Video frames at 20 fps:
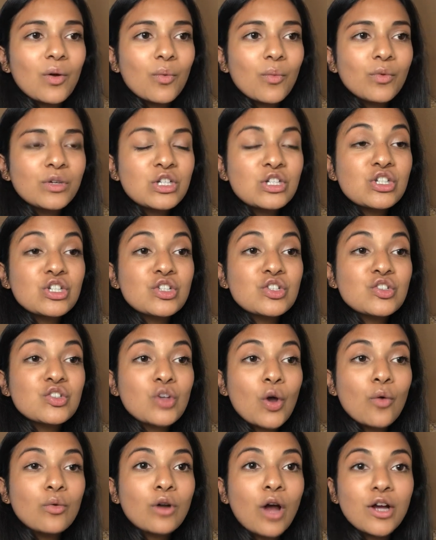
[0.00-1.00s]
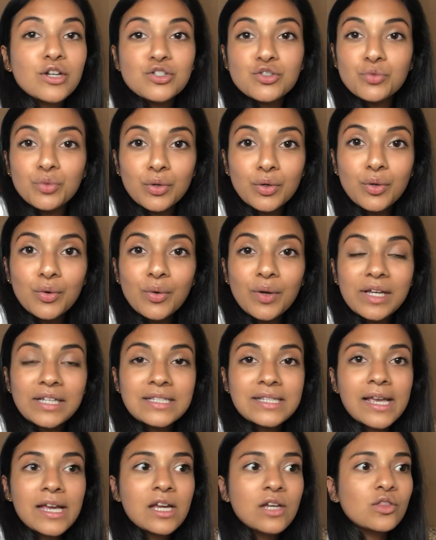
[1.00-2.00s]
Which is just so not true.
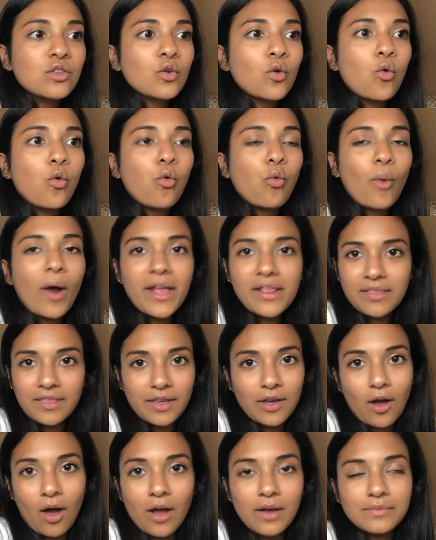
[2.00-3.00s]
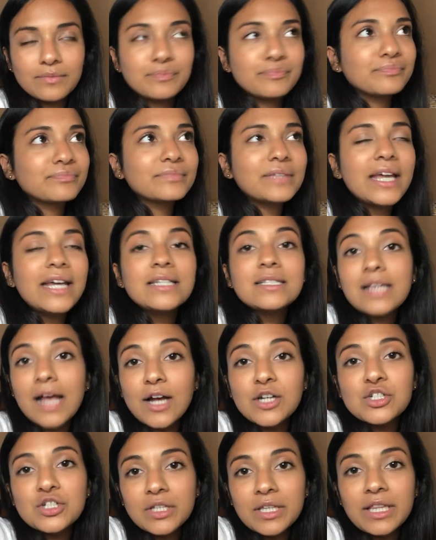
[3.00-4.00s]
It's like quite the opposite. It's
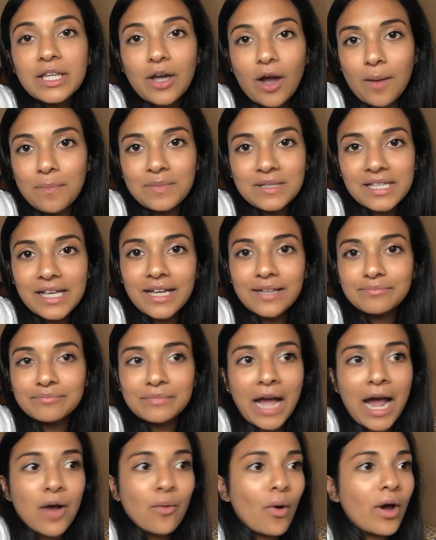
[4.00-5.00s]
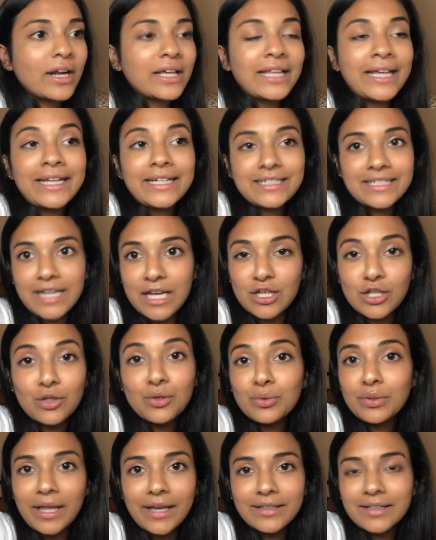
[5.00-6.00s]
actually the opposite. I want to like date
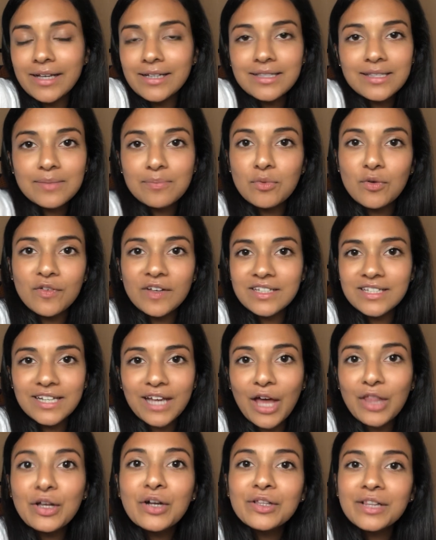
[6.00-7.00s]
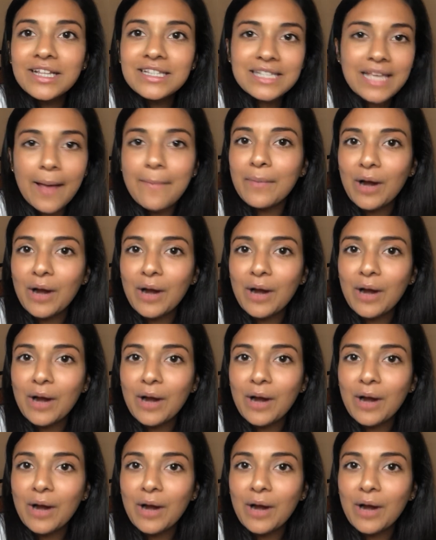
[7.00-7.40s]
you, like let's move in together, let's get